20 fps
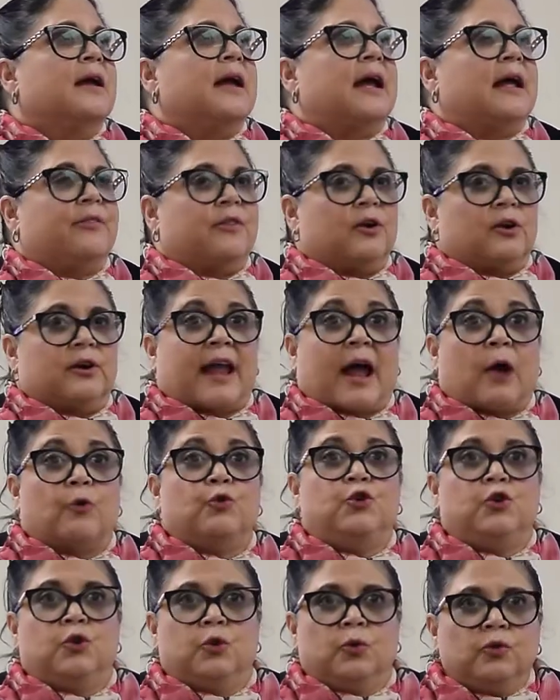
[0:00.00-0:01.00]
and they're now
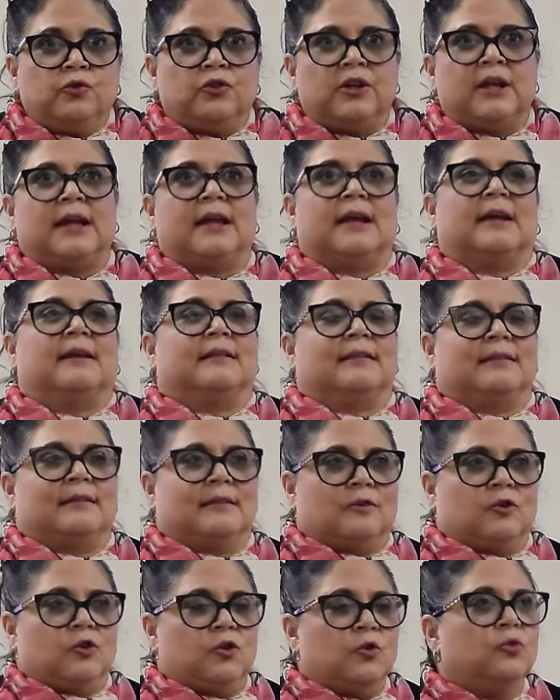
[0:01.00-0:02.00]
using
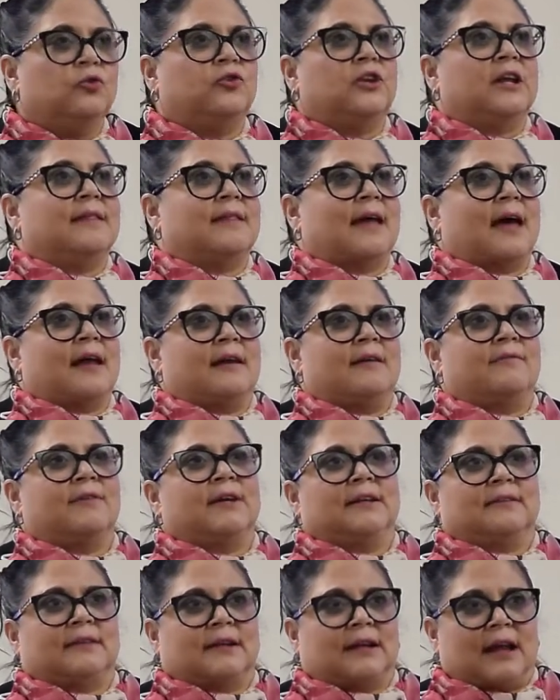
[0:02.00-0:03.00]
that
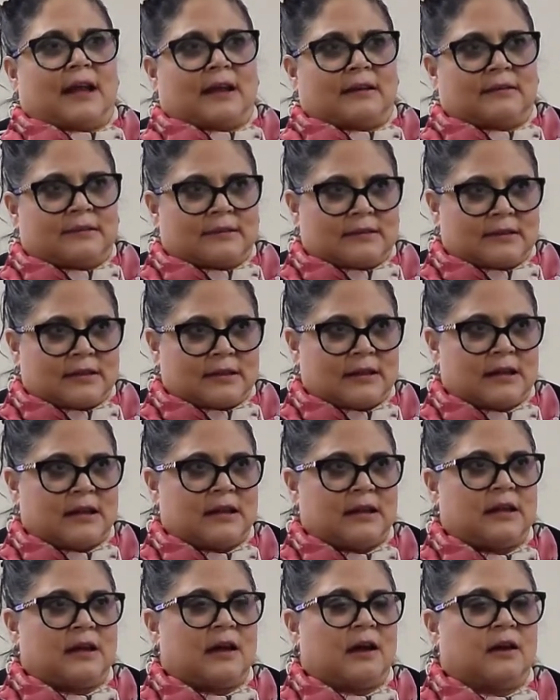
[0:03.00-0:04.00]
evidence against
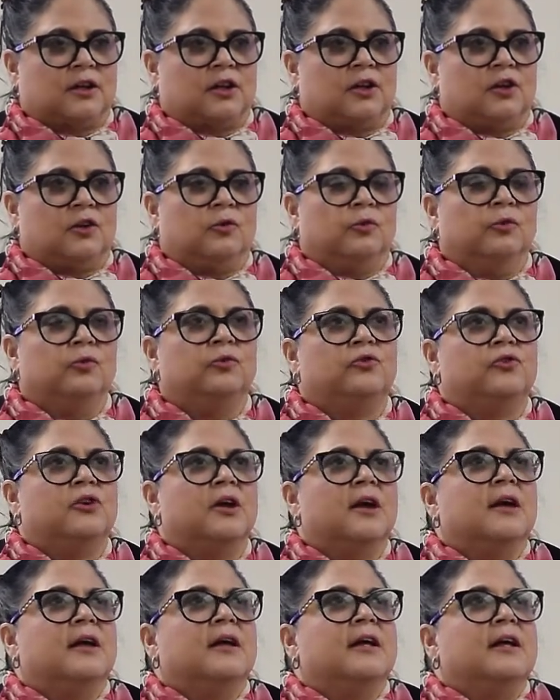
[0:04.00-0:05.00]
the accused,
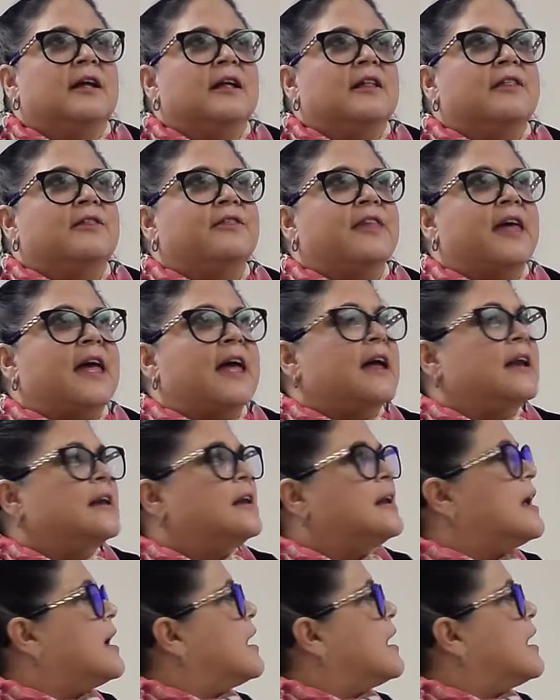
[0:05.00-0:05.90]
then